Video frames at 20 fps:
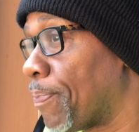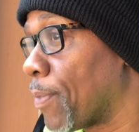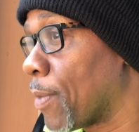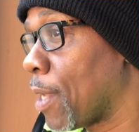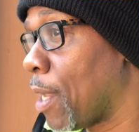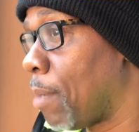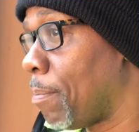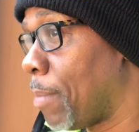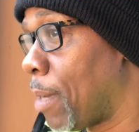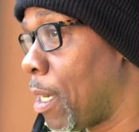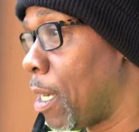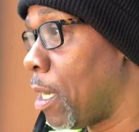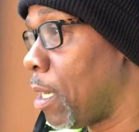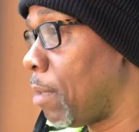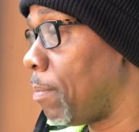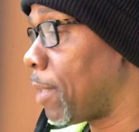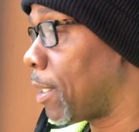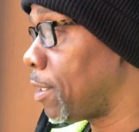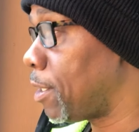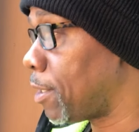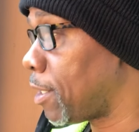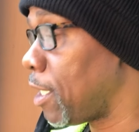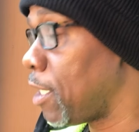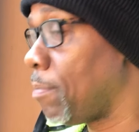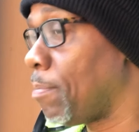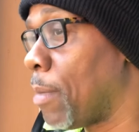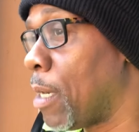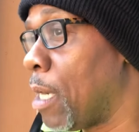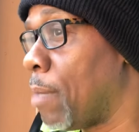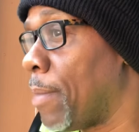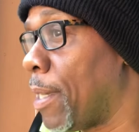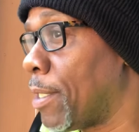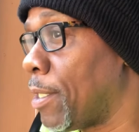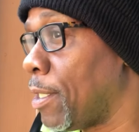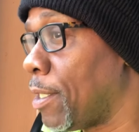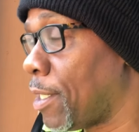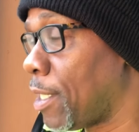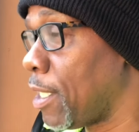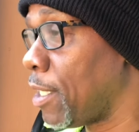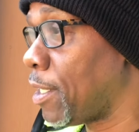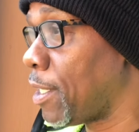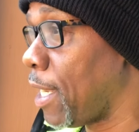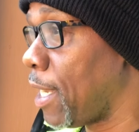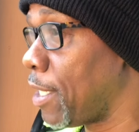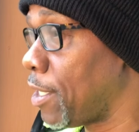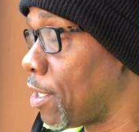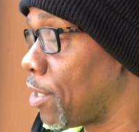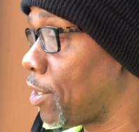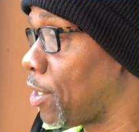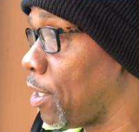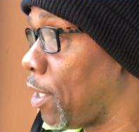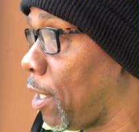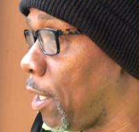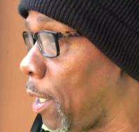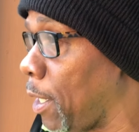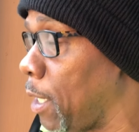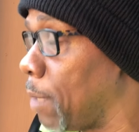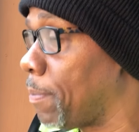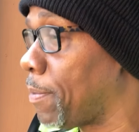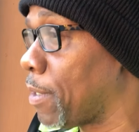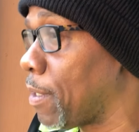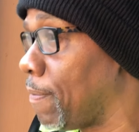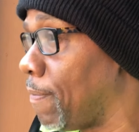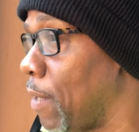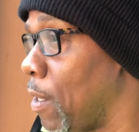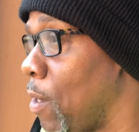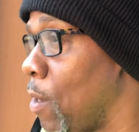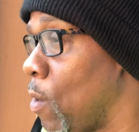our mom, our deceased mom, our deceased dad, just a glimpse of